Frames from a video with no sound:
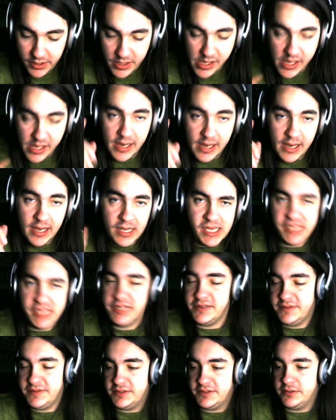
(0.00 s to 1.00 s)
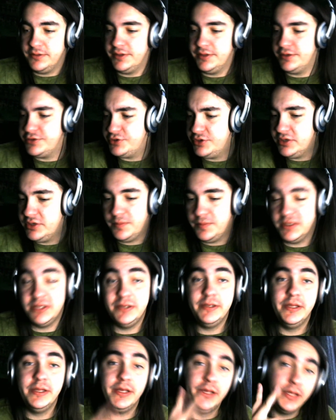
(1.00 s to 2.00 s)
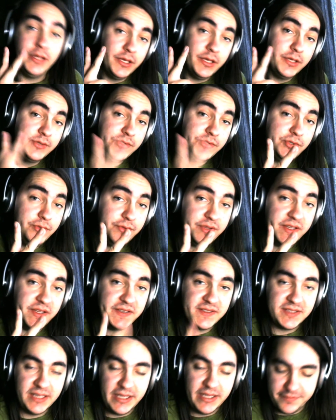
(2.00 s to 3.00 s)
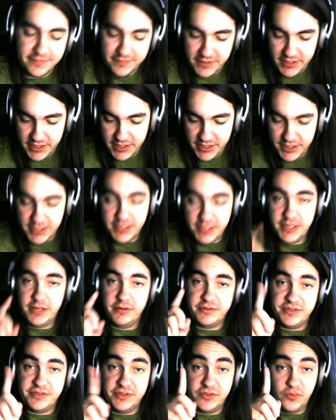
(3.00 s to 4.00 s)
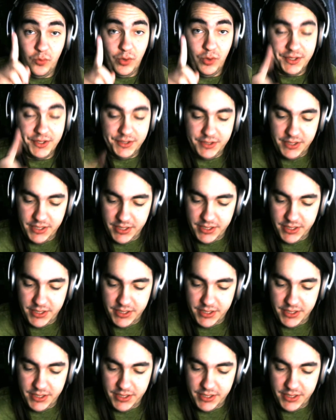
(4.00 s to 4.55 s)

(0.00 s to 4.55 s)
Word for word: Alright, so there should have been two things left. There's just one.